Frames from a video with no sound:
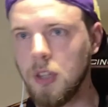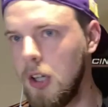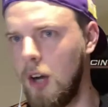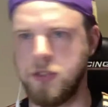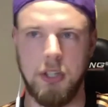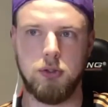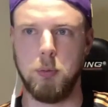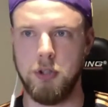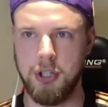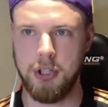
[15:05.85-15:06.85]
Obviously, it's
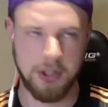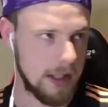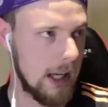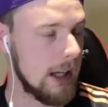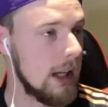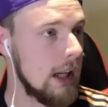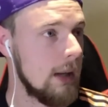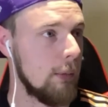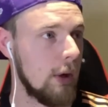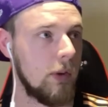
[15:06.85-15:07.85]
Super GG in net.
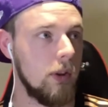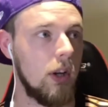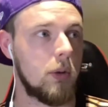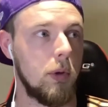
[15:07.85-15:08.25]
But if we look,